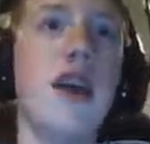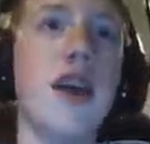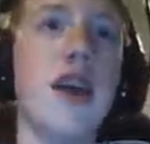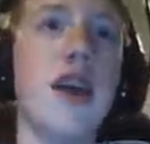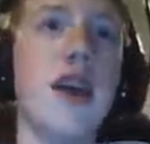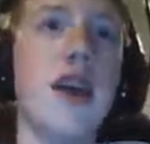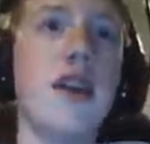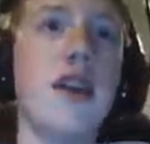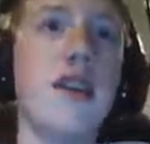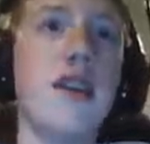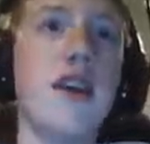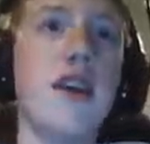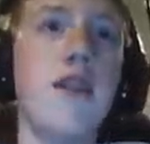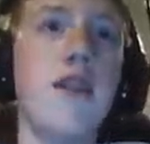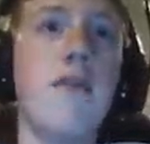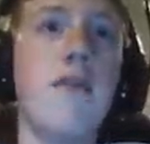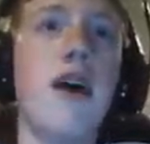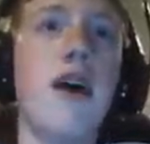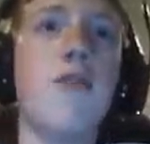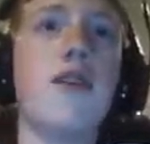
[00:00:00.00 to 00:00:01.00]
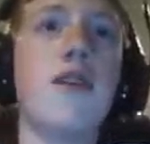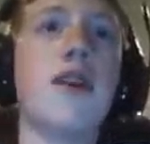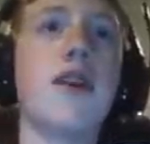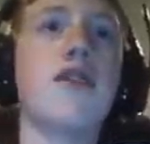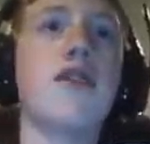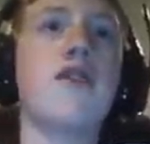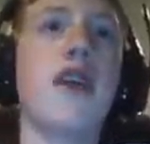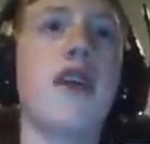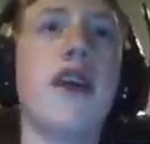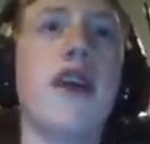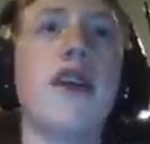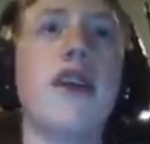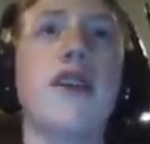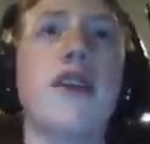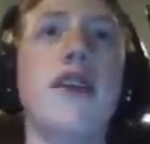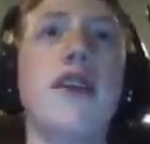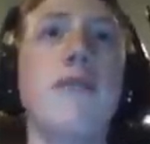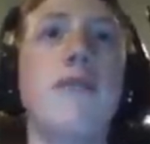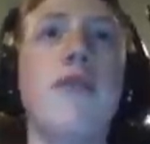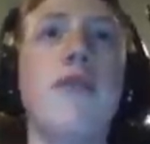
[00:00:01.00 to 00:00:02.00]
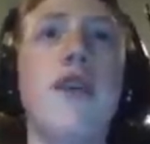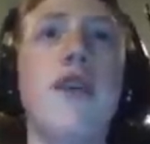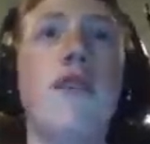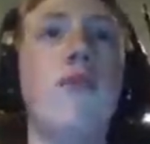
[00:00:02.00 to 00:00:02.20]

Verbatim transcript: and um, I want to kind of keep it that